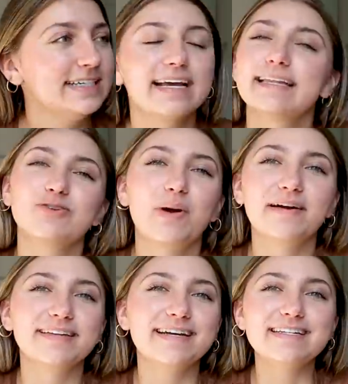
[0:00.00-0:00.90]
I got the
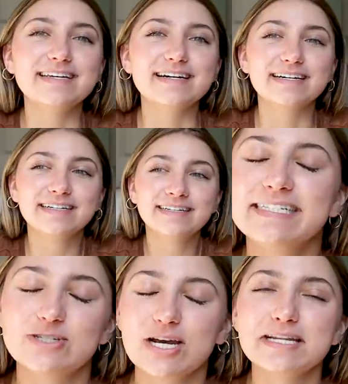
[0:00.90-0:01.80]
wild idea
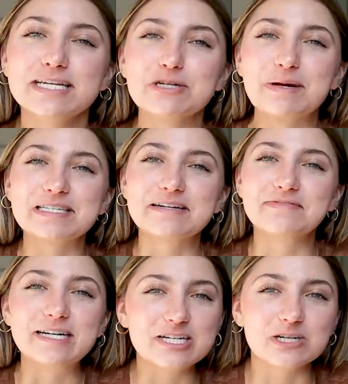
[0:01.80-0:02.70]
to try to teach myself
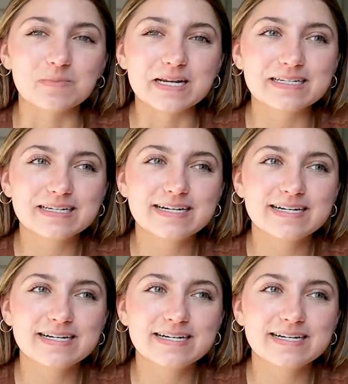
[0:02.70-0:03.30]
an instrument